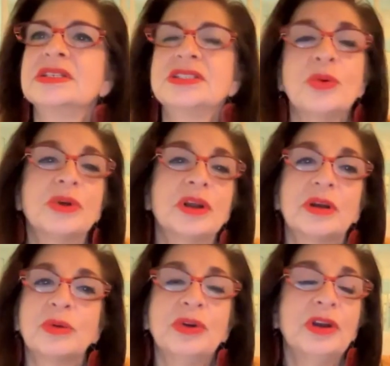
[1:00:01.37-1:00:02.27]
So
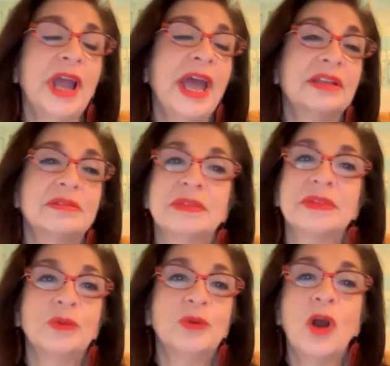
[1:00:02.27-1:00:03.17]
we're we're at
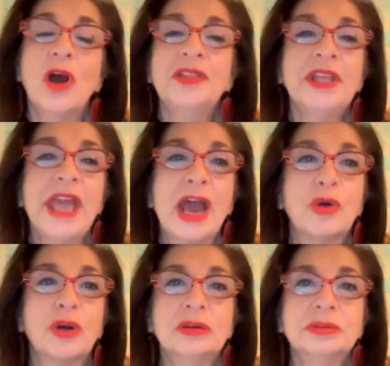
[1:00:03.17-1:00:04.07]
we're on the
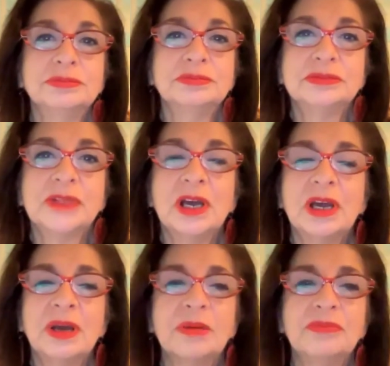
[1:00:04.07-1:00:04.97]
hour.
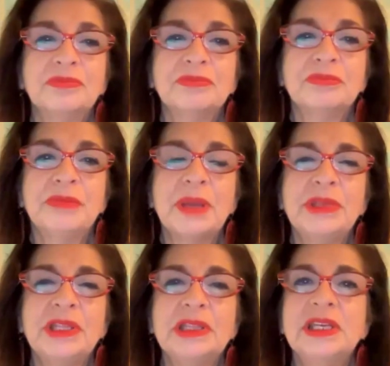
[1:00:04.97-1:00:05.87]
Um,
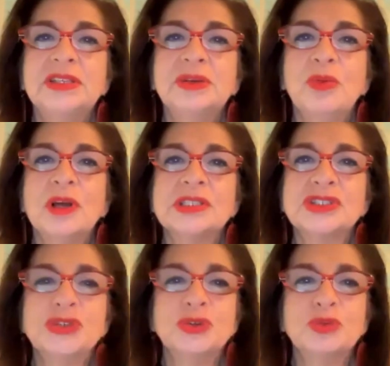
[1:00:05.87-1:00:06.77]
maybe Linda wants
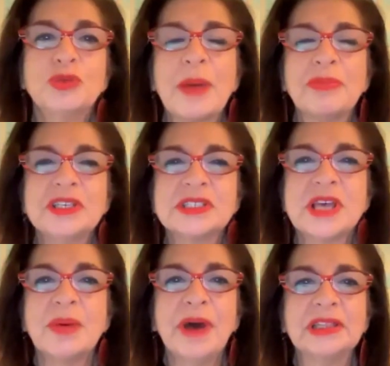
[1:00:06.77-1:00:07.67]
to wrap this
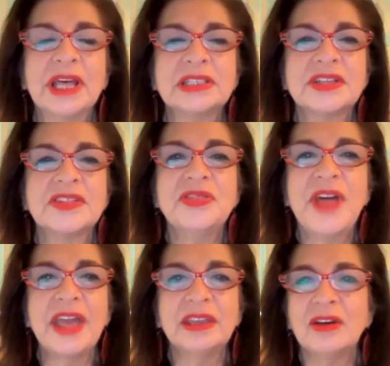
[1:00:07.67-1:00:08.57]
up. I'd like to
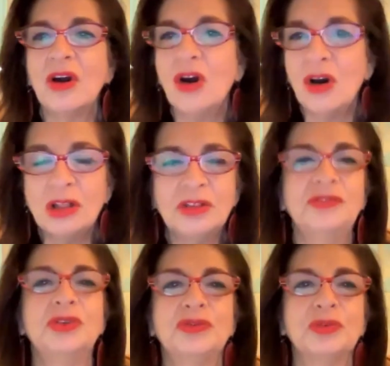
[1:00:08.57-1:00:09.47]
thank all
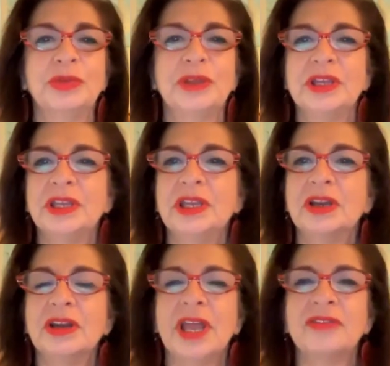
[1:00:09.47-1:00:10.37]
of you for being
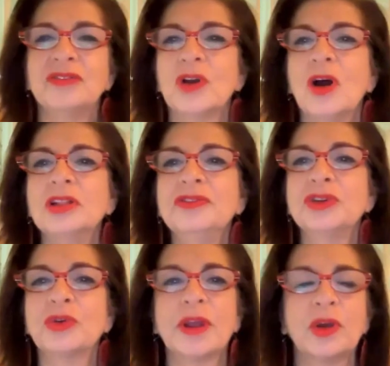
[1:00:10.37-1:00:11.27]
here and for all of
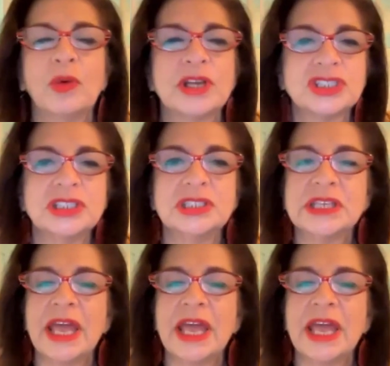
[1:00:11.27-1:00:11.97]
your great questions.